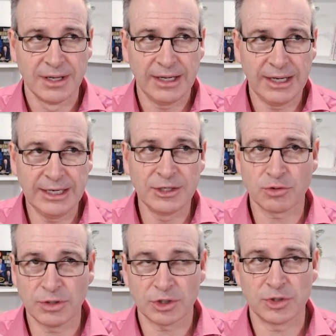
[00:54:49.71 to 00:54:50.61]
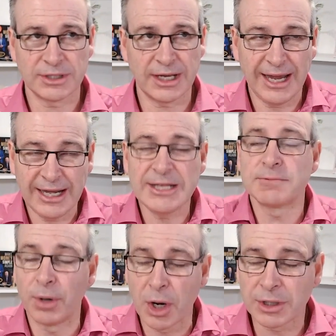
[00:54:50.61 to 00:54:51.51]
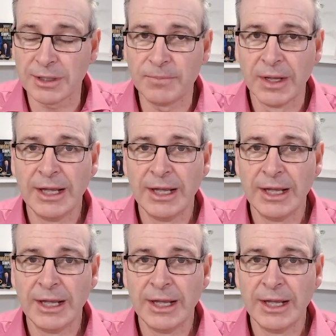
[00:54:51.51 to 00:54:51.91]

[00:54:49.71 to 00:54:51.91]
industry, I should say, it is broken.